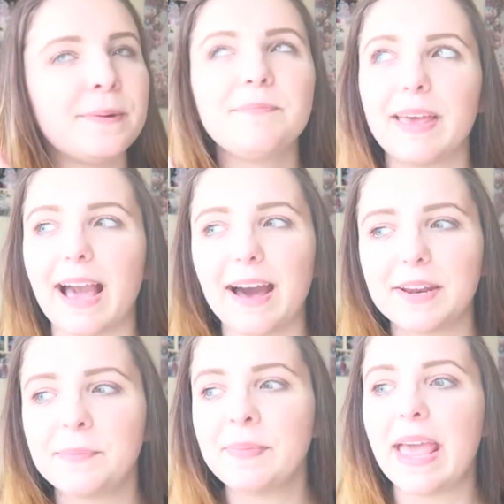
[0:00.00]
thank
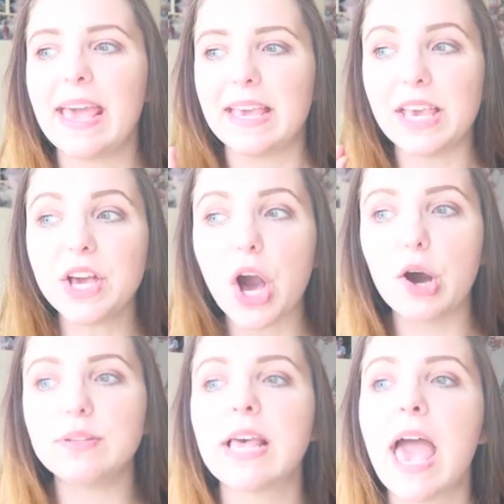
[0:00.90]
God. He
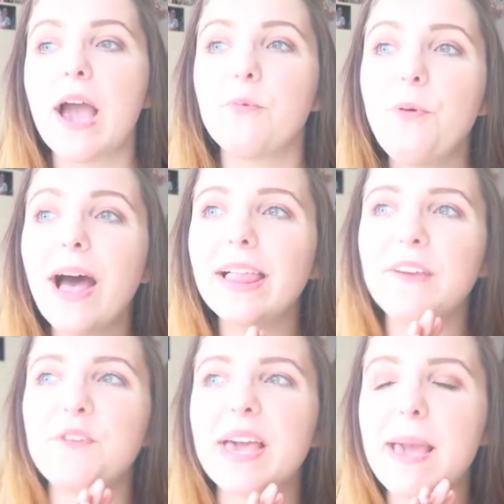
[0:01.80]
goes, well,
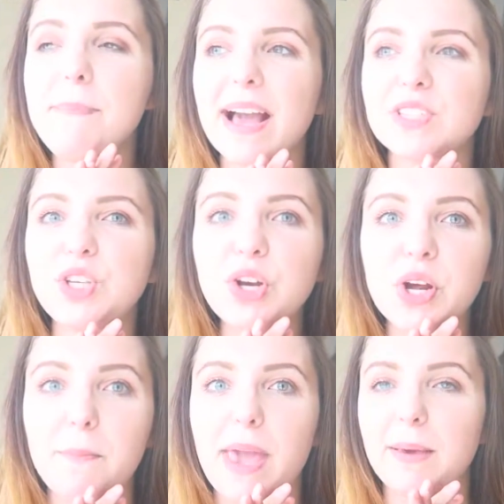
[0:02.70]
if you came back
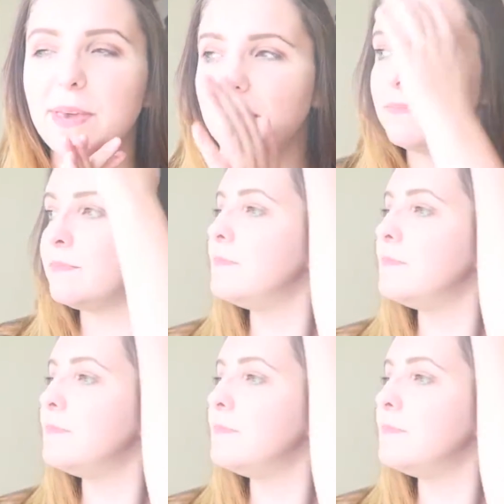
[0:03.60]
sooner, maybe.